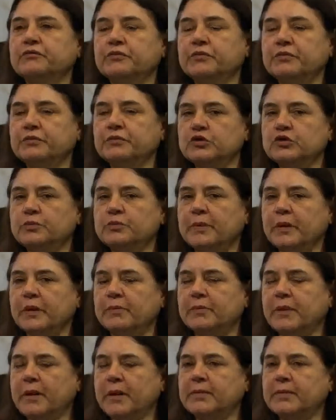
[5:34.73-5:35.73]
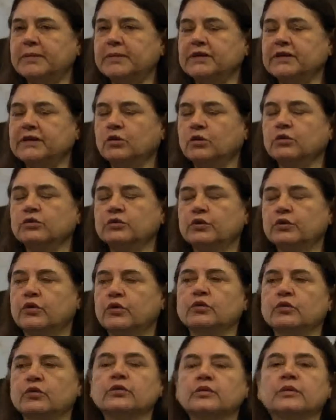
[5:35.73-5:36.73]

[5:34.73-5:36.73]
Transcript: you probably don't know,